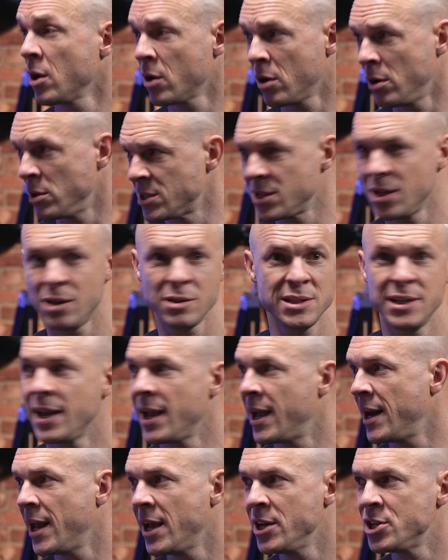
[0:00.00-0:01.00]

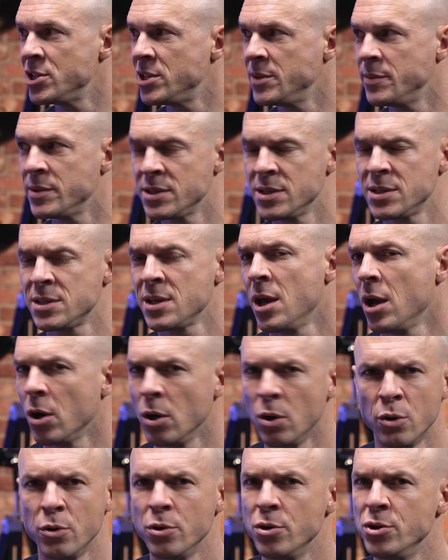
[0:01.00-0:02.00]
consulting, and agency business,
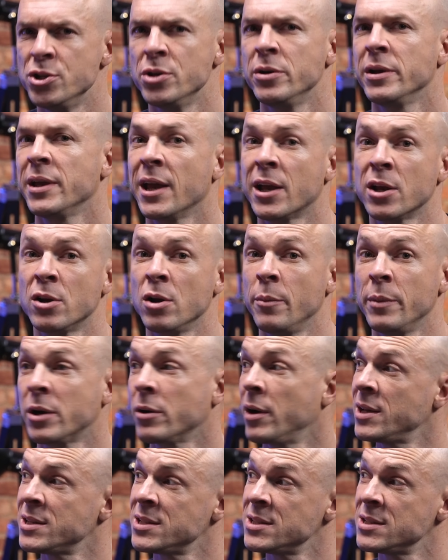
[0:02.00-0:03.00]
grew during economic
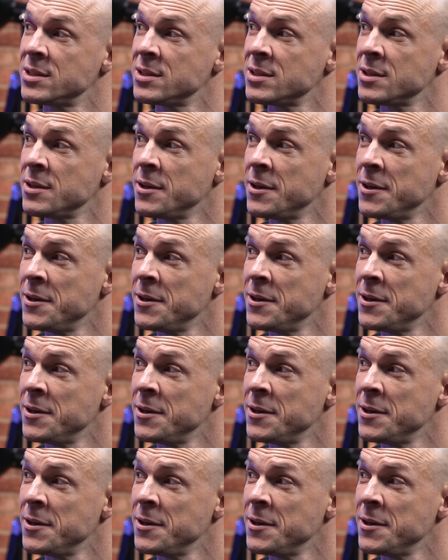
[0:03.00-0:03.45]
crises.